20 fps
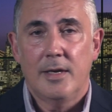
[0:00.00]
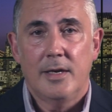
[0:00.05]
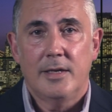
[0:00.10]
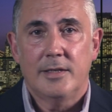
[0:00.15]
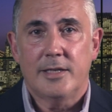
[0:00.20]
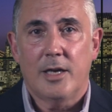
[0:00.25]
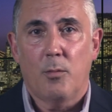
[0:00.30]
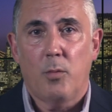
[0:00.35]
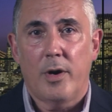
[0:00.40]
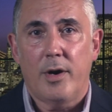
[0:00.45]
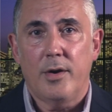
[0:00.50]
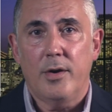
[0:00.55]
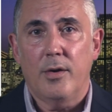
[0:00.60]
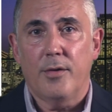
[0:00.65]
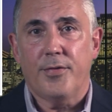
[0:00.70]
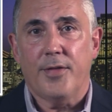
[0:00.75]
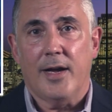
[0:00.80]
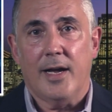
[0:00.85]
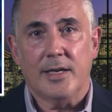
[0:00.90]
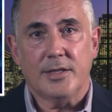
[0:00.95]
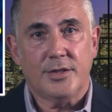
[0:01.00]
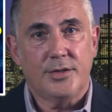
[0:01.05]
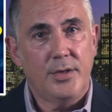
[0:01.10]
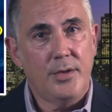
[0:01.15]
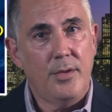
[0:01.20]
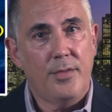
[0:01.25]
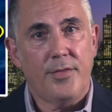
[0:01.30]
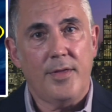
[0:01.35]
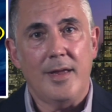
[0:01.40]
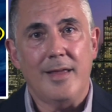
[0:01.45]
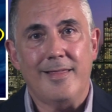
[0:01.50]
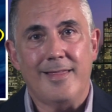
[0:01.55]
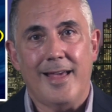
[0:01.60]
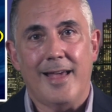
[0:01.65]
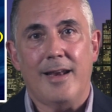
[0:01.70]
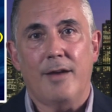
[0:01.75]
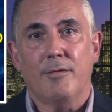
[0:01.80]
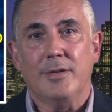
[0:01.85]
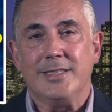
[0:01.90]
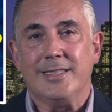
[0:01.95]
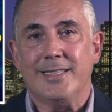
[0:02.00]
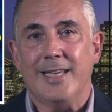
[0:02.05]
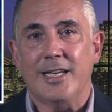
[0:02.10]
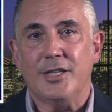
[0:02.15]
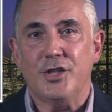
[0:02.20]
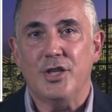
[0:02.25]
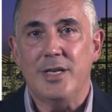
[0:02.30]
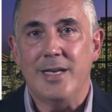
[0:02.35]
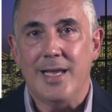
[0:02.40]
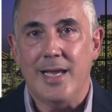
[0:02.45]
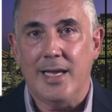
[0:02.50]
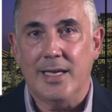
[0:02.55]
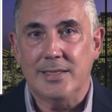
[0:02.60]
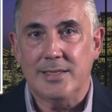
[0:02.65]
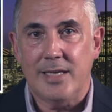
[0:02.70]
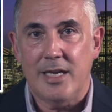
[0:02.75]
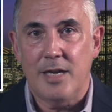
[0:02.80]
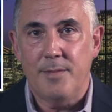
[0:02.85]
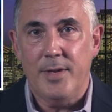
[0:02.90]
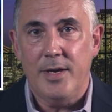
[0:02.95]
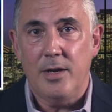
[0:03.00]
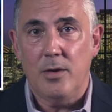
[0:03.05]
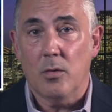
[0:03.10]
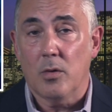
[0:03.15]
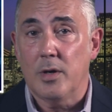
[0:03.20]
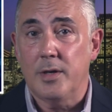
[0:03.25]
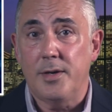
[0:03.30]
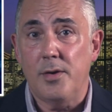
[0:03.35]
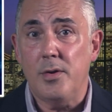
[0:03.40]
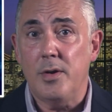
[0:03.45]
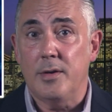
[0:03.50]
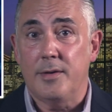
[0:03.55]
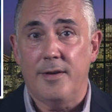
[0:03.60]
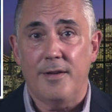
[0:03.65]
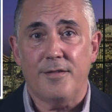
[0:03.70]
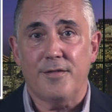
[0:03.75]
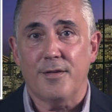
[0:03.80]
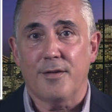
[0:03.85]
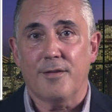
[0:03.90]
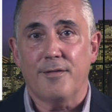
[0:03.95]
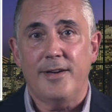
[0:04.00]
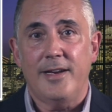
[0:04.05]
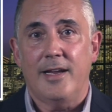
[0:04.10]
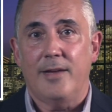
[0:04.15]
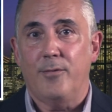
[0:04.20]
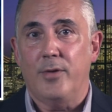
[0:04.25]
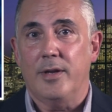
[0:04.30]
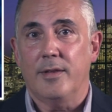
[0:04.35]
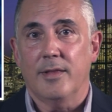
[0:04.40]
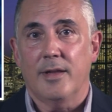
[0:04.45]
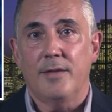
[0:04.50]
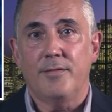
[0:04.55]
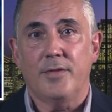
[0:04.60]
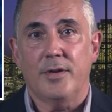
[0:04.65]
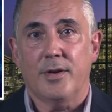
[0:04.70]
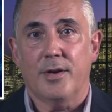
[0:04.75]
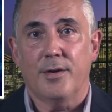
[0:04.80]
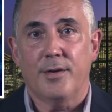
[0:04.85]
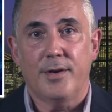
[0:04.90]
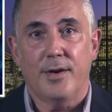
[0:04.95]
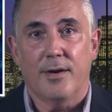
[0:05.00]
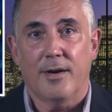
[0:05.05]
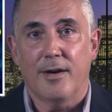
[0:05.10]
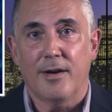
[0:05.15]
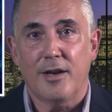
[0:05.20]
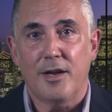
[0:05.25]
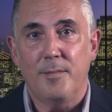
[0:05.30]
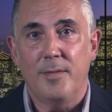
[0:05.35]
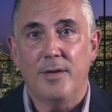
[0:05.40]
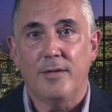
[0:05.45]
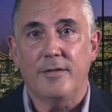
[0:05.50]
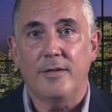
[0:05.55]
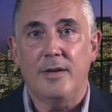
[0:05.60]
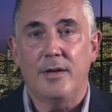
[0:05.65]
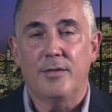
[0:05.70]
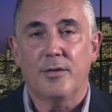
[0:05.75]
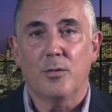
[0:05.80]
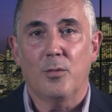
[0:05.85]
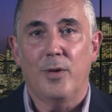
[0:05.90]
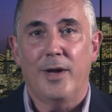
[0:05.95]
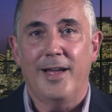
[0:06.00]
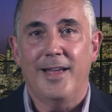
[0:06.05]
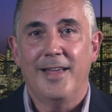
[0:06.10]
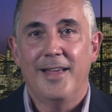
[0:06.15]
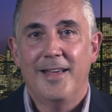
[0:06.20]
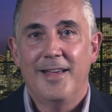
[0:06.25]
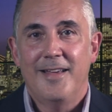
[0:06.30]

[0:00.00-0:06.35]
Now, what are your thoughts? Do you think that a recession is imminent, or do you disagree? We'd love to hear your arguments either way.